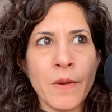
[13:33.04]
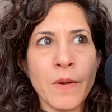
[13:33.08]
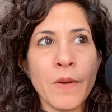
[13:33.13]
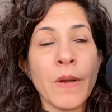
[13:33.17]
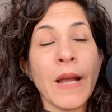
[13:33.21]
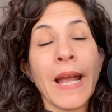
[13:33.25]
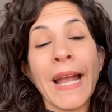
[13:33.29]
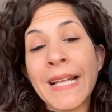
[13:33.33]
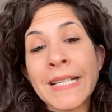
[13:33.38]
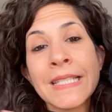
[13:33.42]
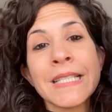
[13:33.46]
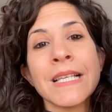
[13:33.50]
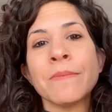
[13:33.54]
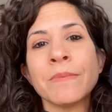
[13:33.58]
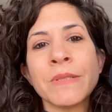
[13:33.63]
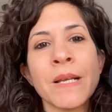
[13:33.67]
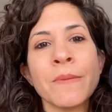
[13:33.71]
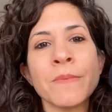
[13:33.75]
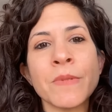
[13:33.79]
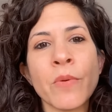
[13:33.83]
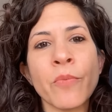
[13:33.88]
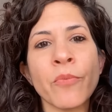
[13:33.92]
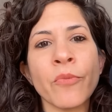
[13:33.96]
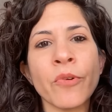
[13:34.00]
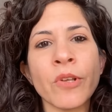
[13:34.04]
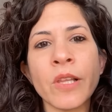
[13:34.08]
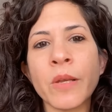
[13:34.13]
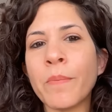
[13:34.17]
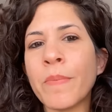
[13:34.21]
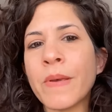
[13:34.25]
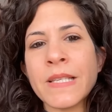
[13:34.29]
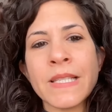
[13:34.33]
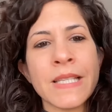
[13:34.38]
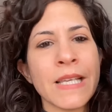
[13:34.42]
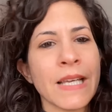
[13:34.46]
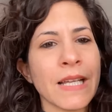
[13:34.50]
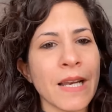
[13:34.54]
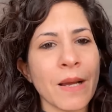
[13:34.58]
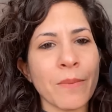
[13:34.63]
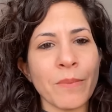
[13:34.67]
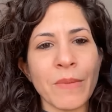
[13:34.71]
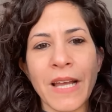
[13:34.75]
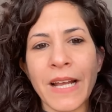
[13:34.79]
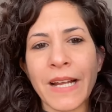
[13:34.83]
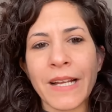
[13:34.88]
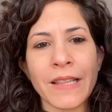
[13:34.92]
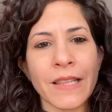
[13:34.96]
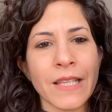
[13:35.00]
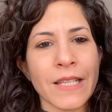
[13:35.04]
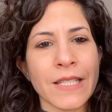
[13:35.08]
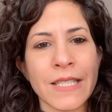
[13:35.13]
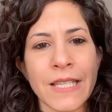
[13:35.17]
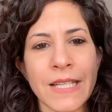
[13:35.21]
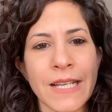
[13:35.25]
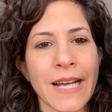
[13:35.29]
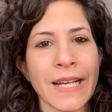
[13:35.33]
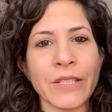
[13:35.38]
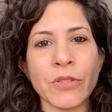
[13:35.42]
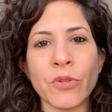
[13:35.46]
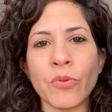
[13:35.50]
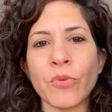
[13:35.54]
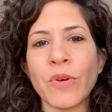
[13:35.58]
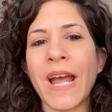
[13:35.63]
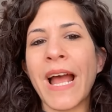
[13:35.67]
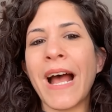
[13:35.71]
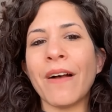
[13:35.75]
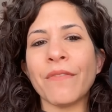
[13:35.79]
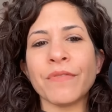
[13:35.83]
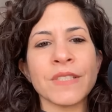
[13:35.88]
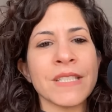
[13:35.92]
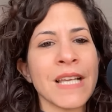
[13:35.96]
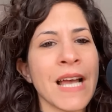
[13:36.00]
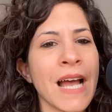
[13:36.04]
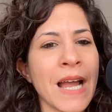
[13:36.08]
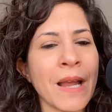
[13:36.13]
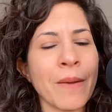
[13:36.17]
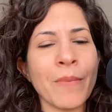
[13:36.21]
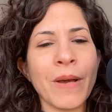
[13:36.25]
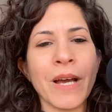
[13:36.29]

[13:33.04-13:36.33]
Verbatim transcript: And sometimes I'm really busy and I'm like, listen, I don't have time.